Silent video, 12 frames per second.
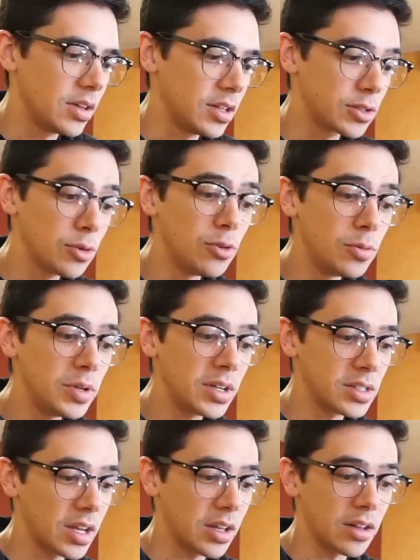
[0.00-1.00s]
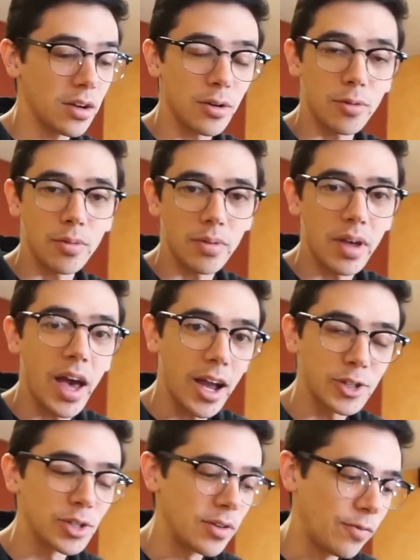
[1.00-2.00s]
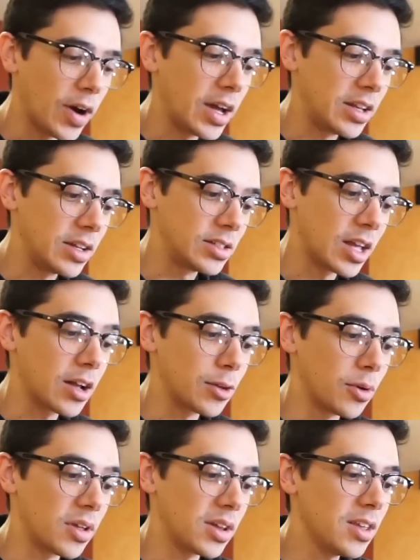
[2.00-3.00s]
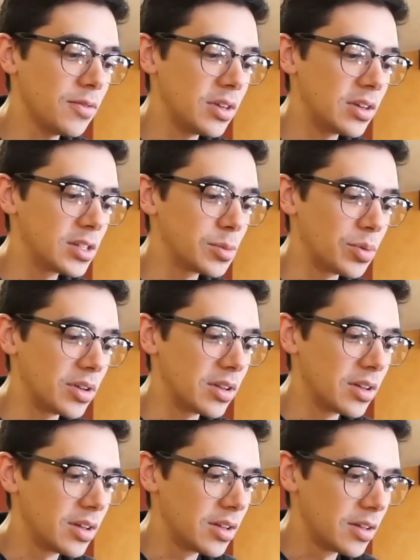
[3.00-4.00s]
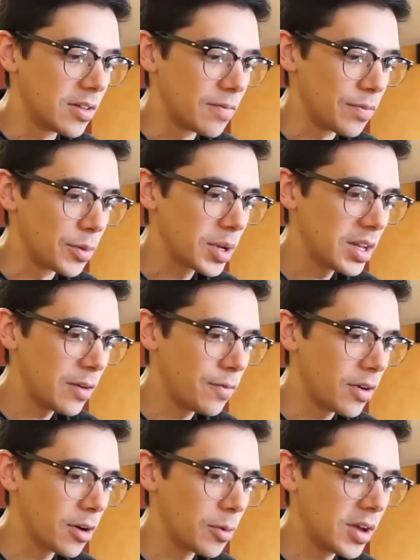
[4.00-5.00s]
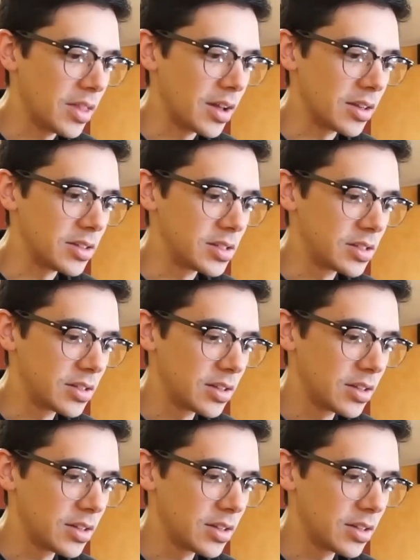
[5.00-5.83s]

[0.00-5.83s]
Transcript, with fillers: It's cool because I can go actually find exactly where that Eevee is, but Look at how far away that is.